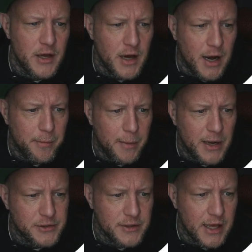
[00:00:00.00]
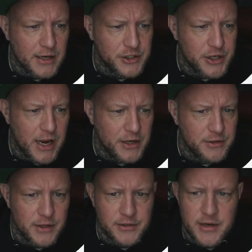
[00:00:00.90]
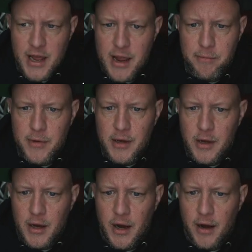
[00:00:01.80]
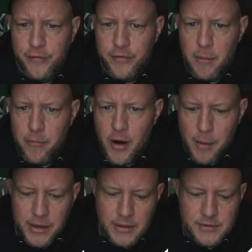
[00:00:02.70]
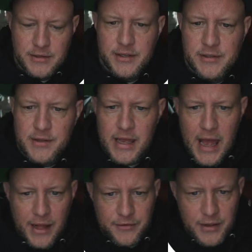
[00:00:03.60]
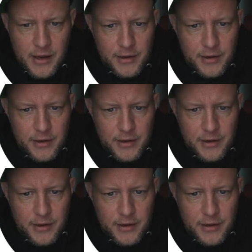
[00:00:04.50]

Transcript: I'm actually going to change this name from broad, because this isn't the ad set.